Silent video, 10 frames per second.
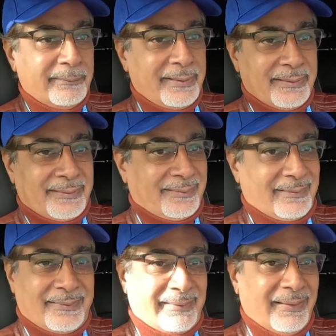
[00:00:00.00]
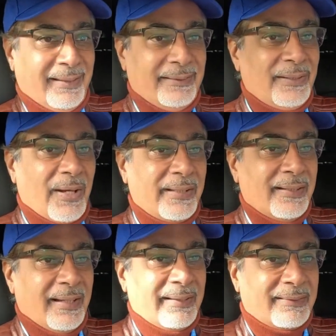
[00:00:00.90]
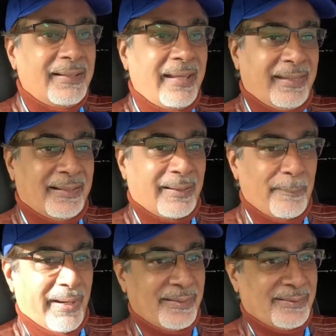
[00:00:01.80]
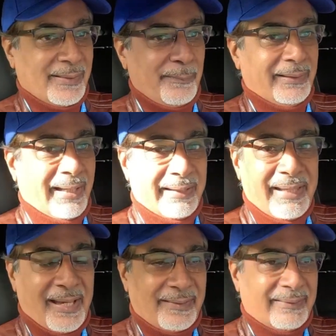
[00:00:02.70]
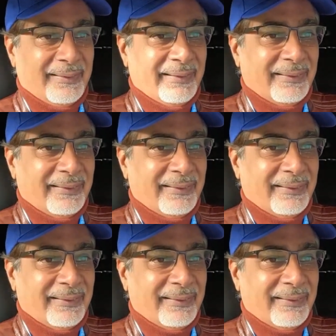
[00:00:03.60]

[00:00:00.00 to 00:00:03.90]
it's, you know, it's nothing compared to something like this.